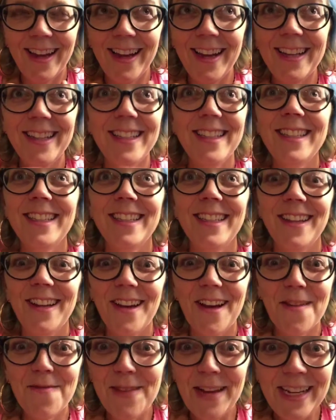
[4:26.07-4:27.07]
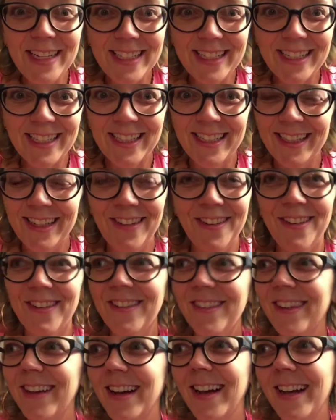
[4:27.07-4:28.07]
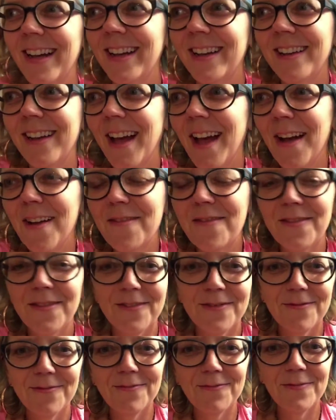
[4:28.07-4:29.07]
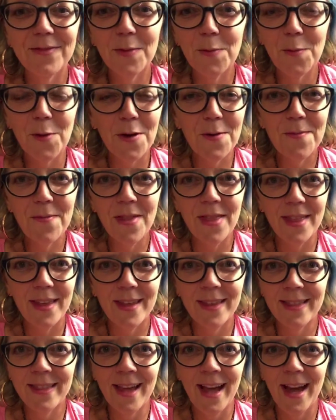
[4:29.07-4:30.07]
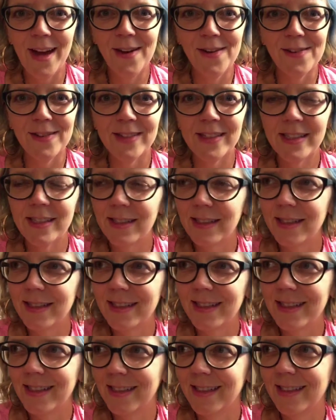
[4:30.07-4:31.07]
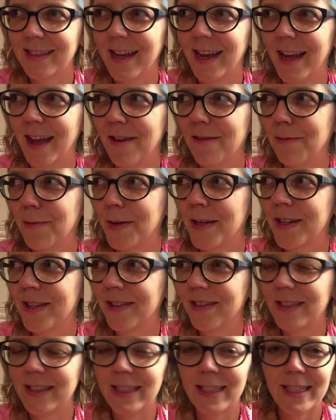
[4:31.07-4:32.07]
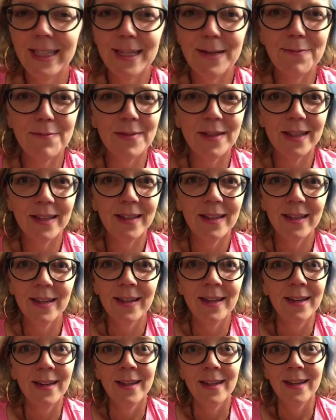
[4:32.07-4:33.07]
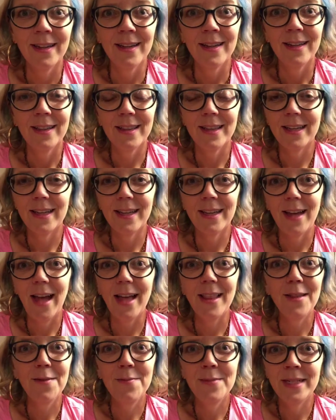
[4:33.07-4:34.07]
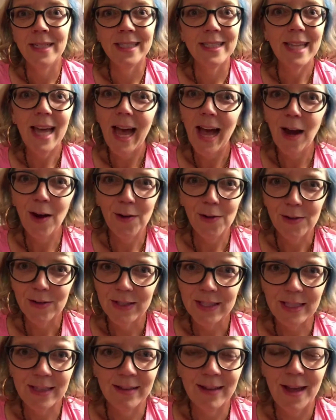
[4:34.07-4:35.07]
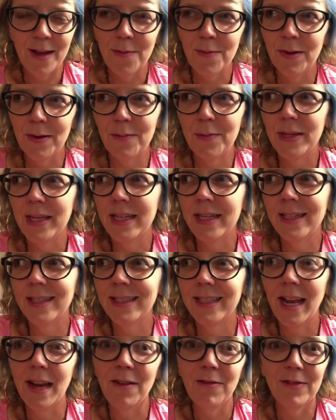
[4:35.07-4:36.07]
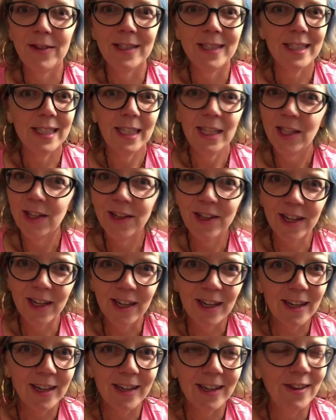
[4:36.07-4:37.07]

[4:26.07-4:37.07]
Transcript: It's amazing, you know. Have warmth in the house. It's just, I have windows that keep the elements out and let me be safe and secure.